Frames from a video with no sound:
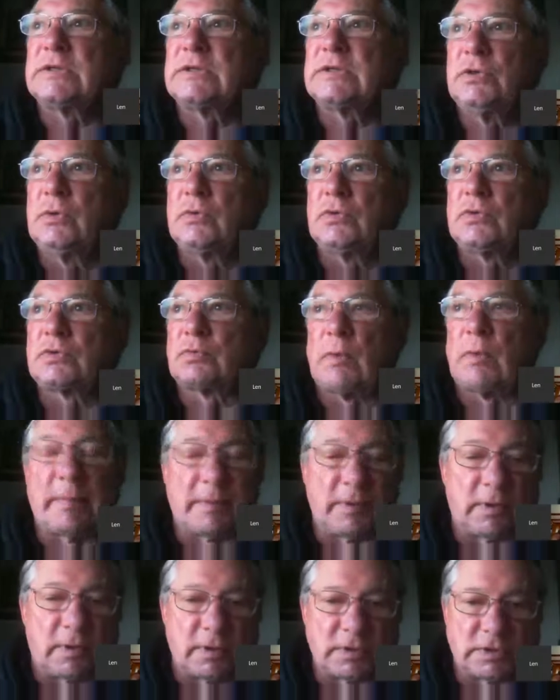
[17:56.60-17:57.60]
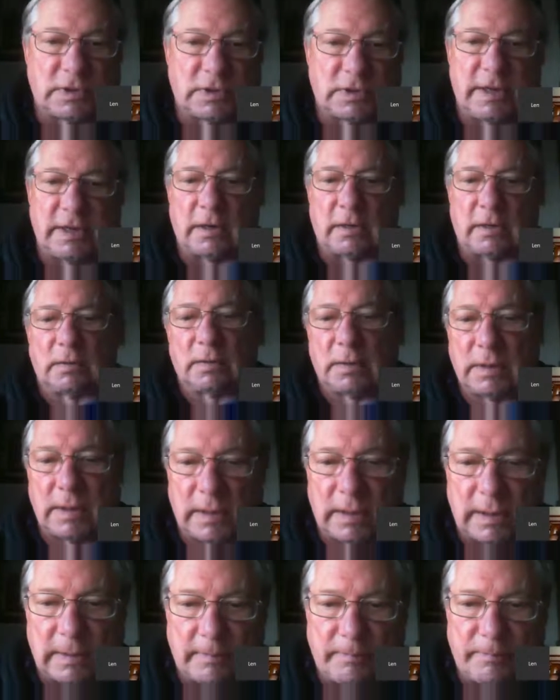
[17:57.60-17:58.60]
use webinars on air,
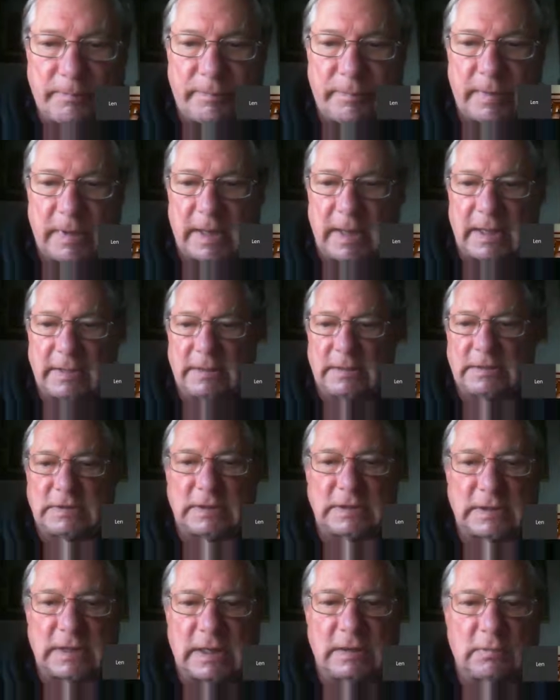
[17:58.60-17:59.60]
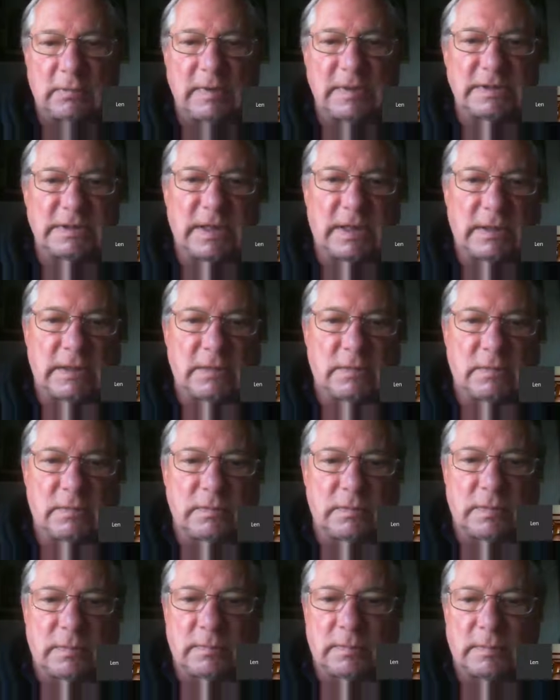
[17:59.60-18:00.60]
and the reason
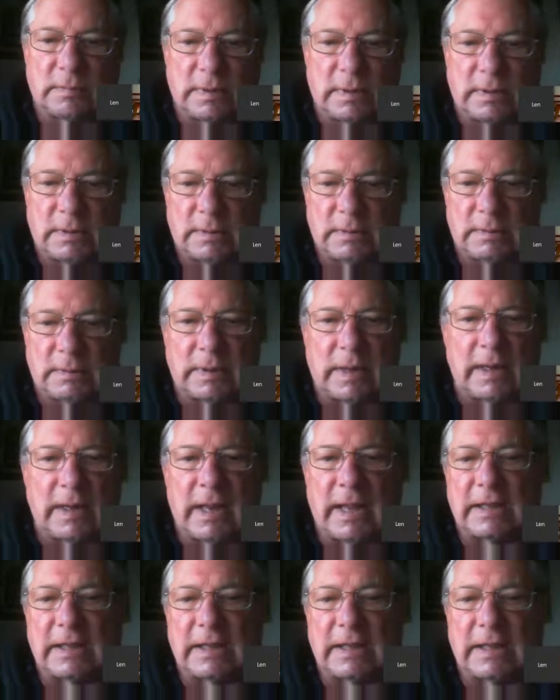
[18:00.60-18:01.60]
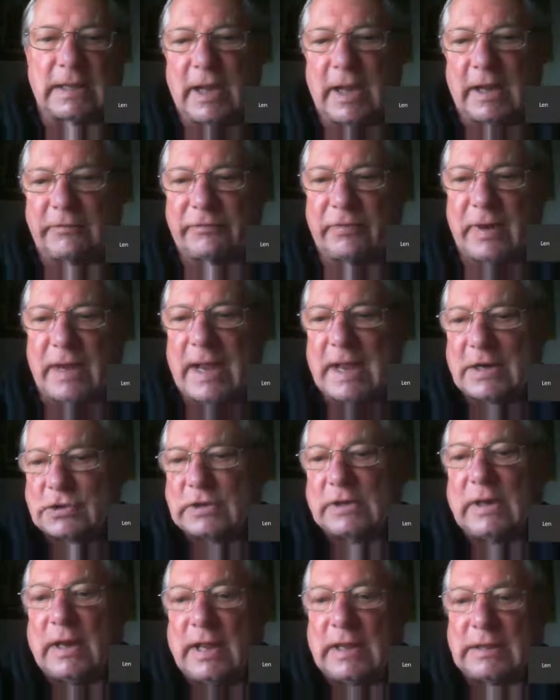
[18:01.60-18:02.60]
I like the platform. I
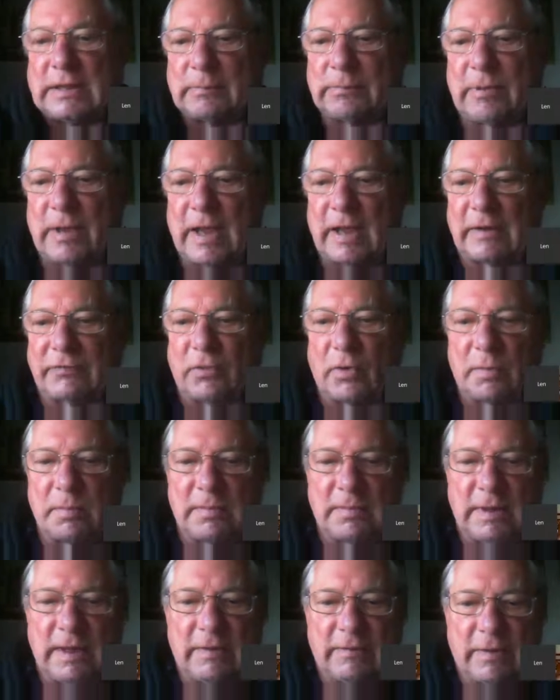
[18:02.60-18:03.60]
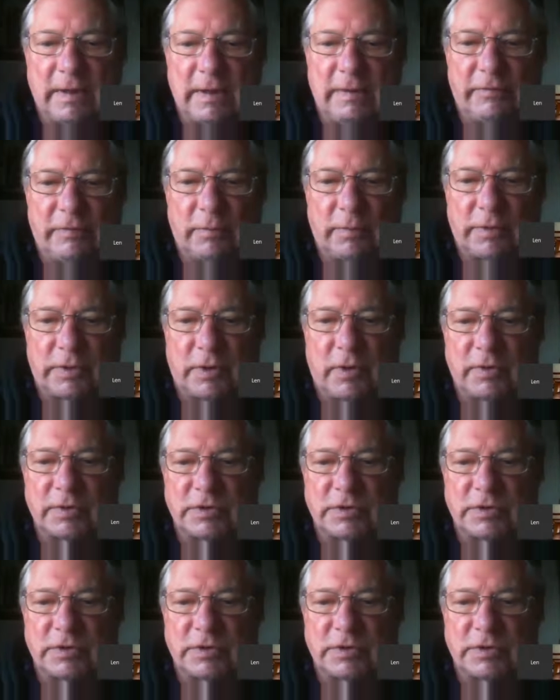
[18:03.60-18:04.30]
actually like the platform even with all